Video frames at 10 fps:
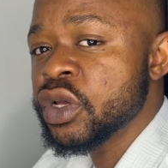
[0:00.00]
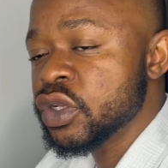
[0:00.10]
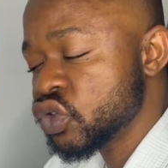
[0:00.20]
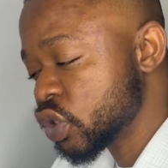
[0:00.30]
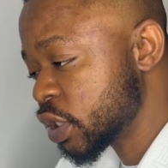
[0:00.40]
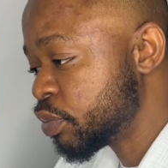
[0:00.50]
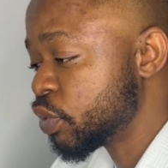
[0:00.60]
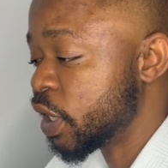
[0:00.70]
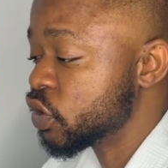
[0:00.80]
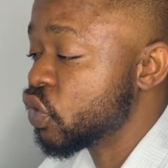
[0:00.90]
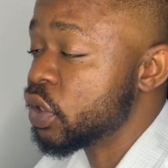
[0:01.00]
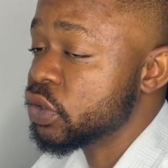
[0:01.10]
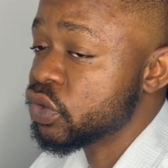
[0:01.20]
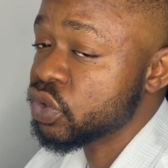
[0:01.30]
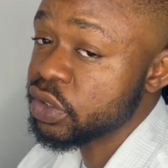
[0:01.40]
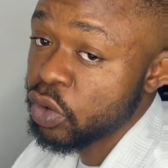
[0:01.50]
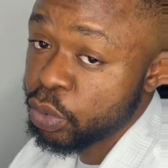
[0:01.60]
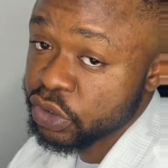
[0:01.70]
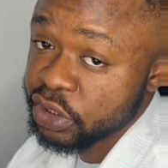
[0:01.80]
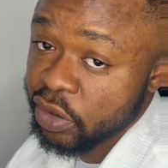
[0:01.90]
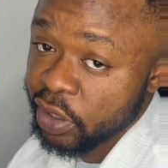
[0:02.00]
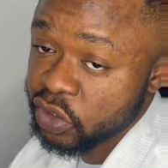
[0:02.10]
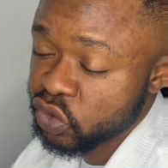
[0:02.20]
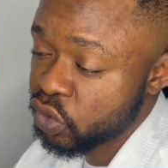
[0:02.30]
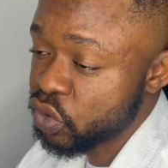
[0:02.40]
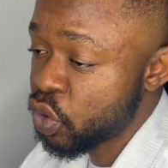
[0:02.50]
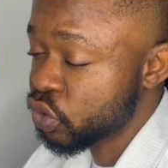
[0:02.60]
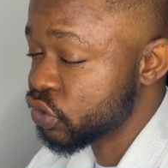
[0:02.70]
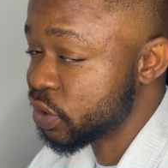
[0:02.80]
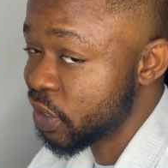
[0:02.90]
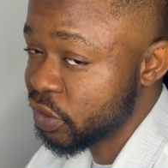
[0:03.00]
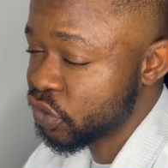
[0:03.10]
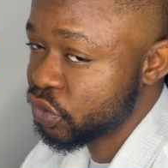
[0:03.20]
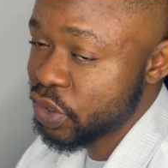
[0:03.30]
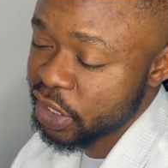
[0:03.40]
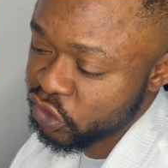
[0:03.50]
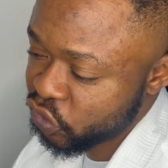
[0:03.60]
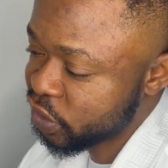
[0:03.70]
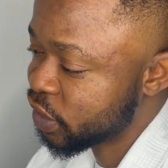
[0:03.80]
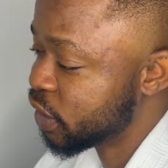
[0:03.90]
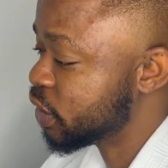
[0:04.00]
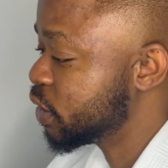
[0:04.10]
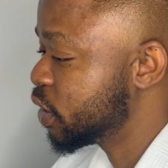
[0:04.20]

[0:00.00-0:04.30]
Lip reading: to keep price going to the opposite direction or to the direction you are interested in.